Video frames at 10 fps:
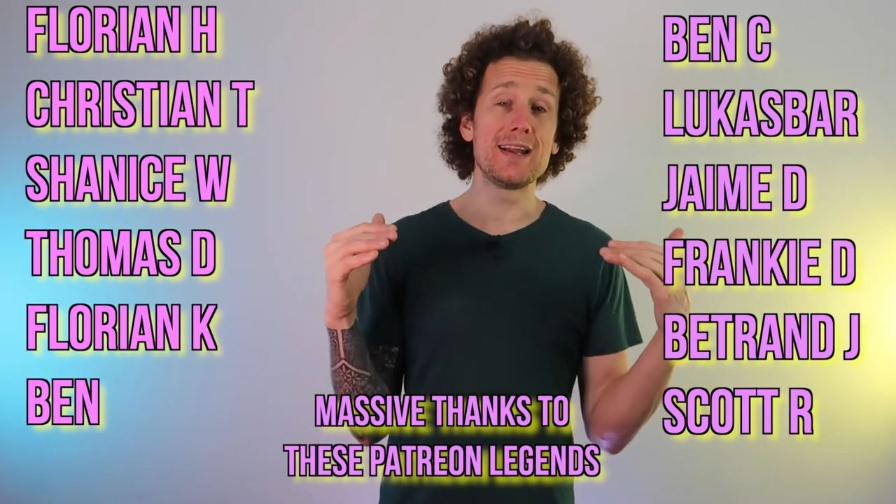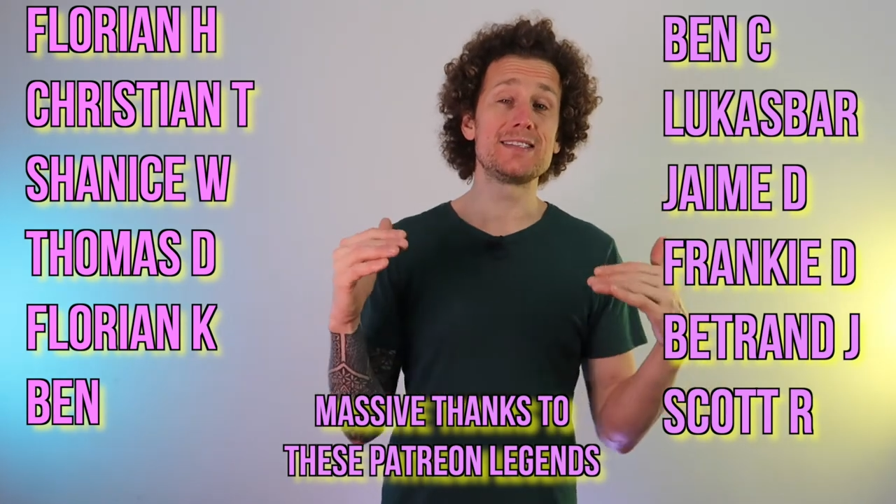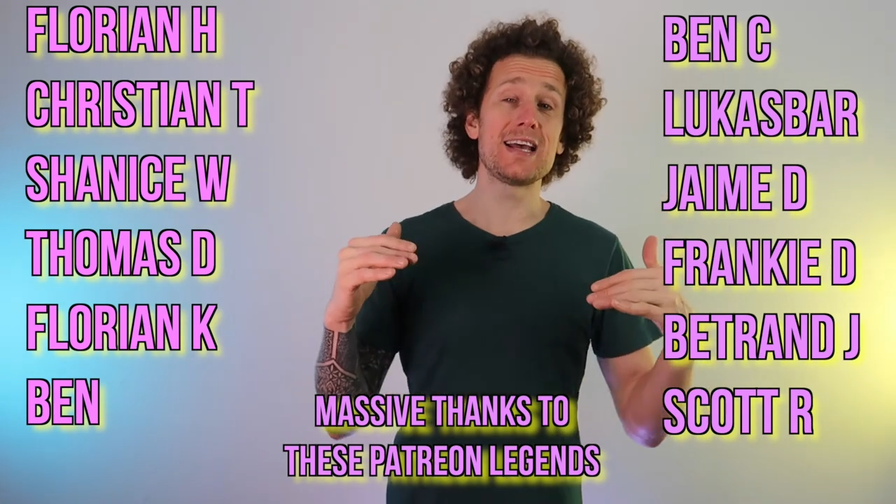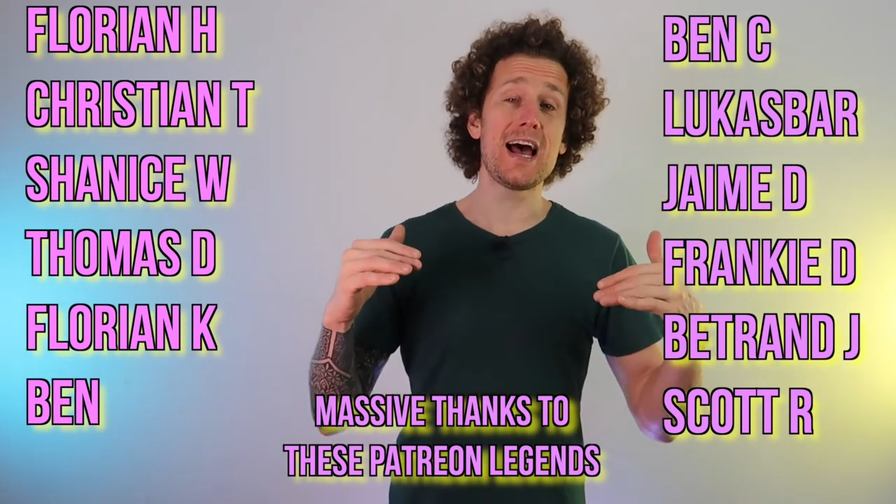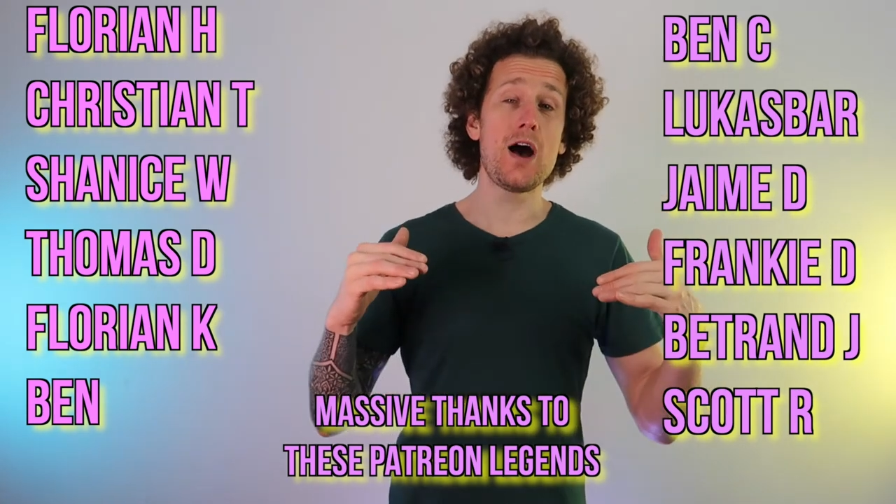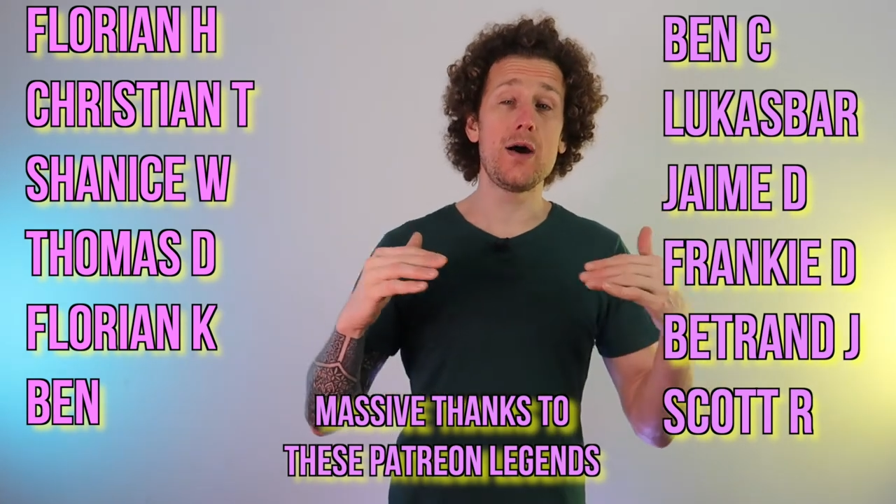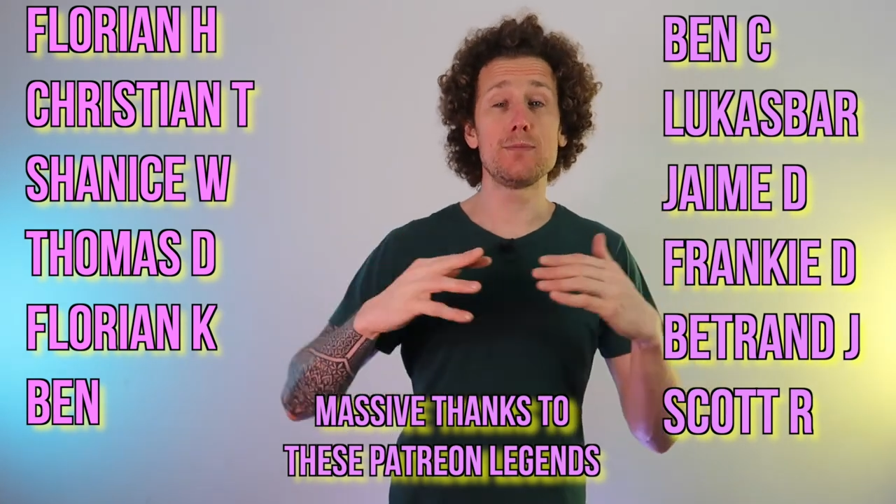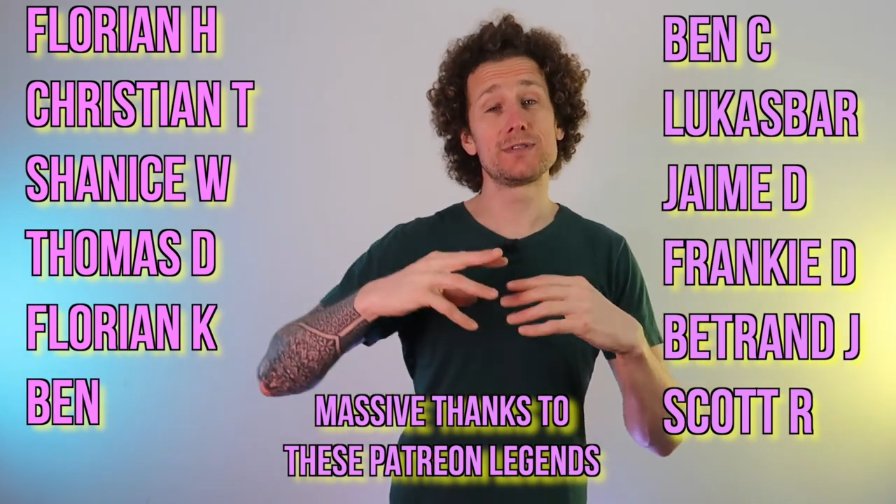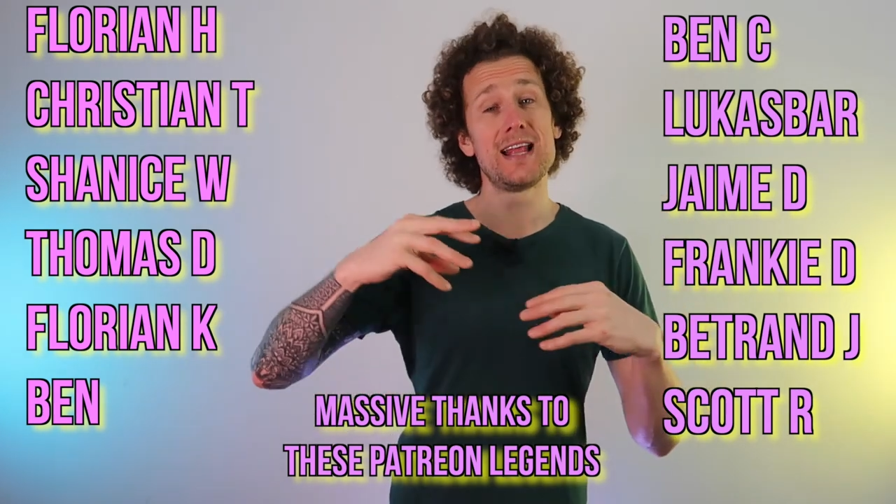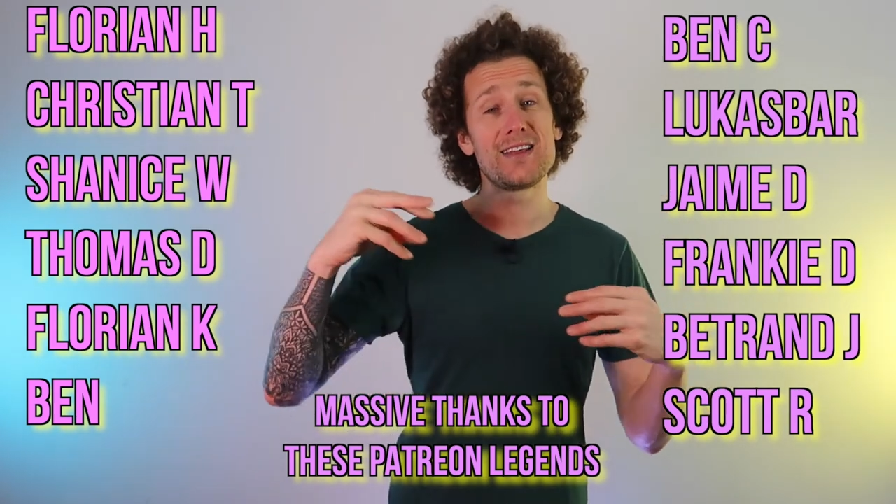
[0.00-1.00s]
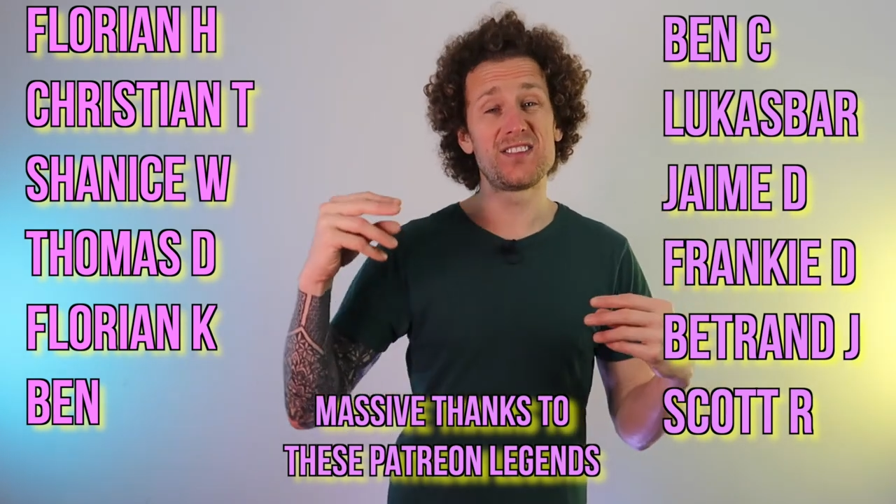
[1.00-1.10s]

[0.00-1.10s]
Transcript: balance it out, helps